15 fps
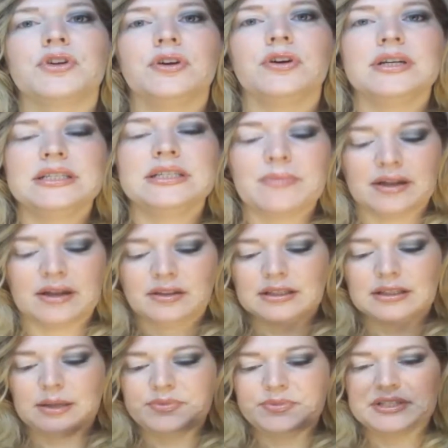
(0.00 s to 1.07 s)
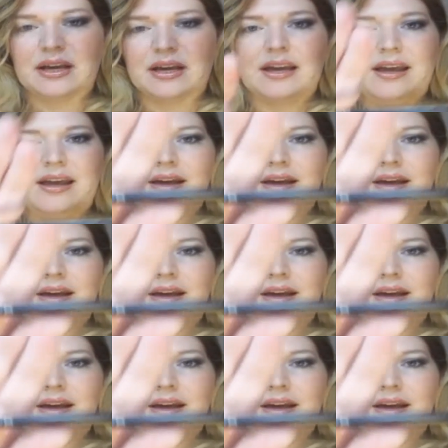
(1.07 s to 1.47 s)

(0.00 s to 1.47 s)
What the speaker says: you're curious about the lips, I